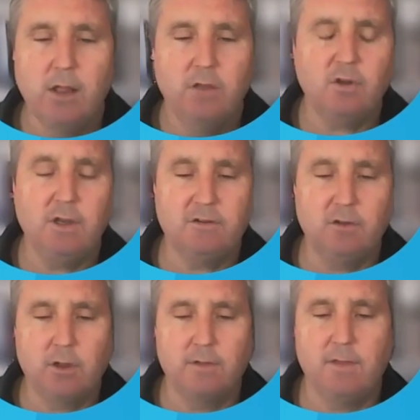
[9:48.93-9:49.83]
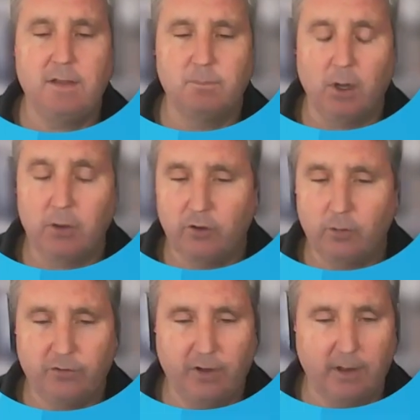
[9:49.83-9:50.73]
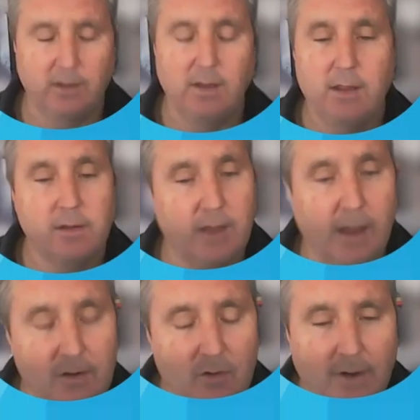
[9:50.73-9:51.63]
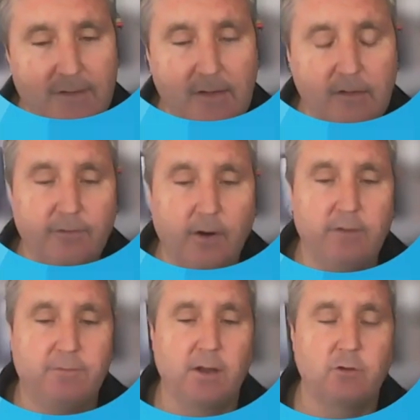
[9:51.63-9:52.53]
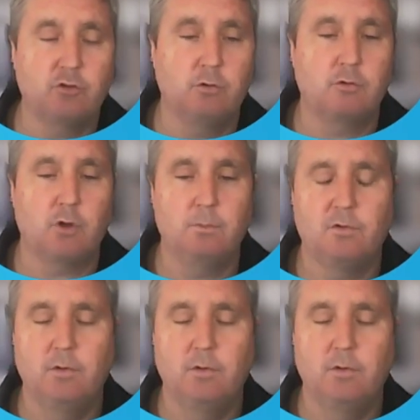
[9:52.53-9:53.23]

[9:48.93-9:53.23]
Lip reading: So let's look at these molecules here. Can you identify the functional groups?